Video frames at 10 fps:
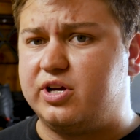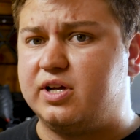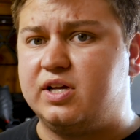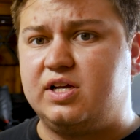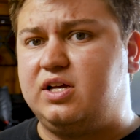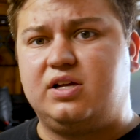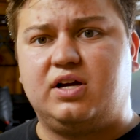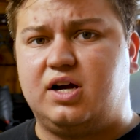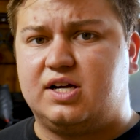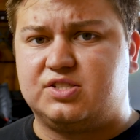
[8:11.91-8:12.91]

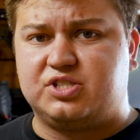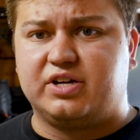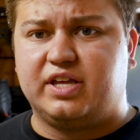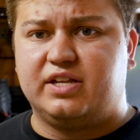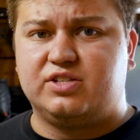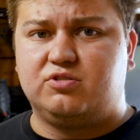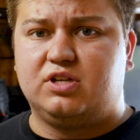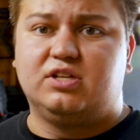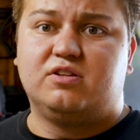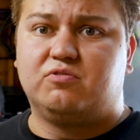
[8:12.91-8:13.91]
to suck it into
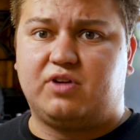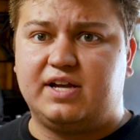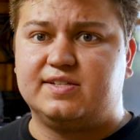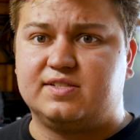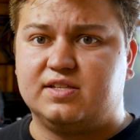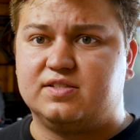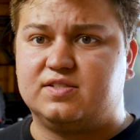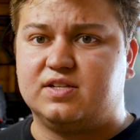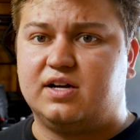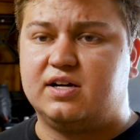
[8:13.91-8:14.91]
any device
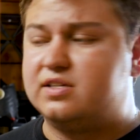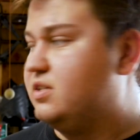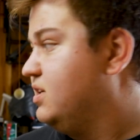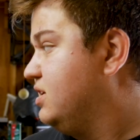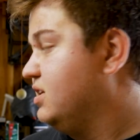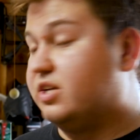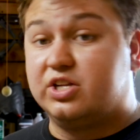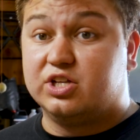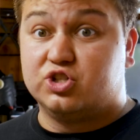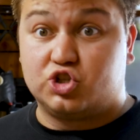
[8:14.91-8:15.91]
that's gonna
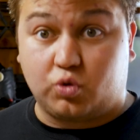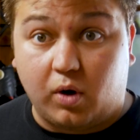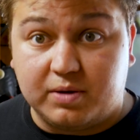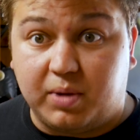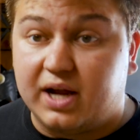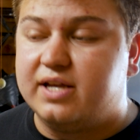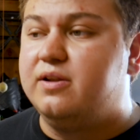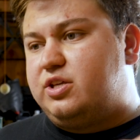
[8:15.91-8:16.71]
get destroyed by it.